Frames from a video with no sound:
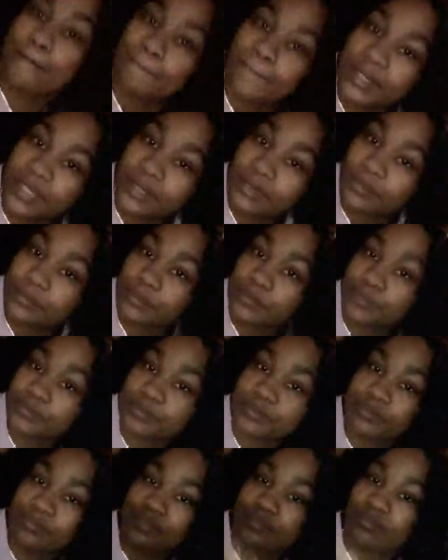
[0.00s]
But
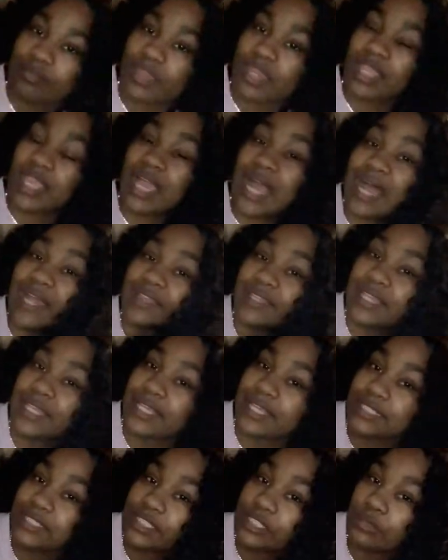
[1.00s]
I think
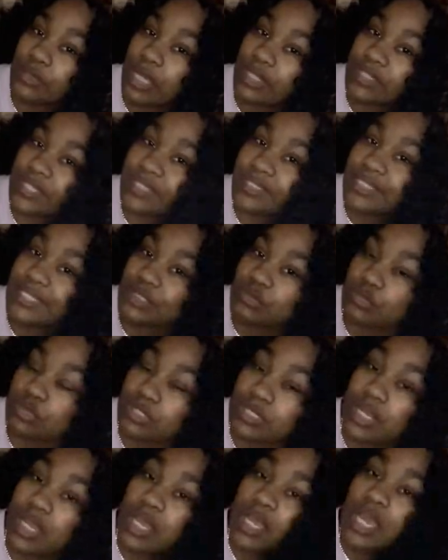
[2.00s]
it's cute. I think this one
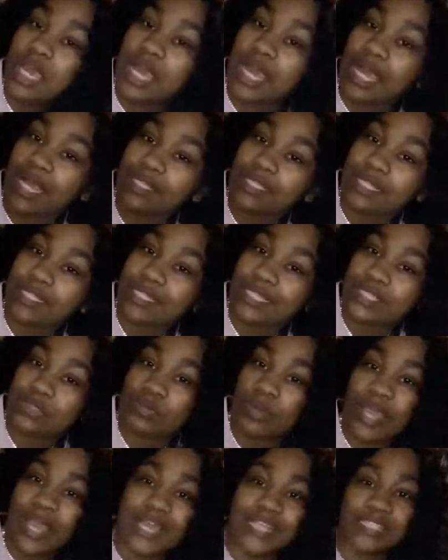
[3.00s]
has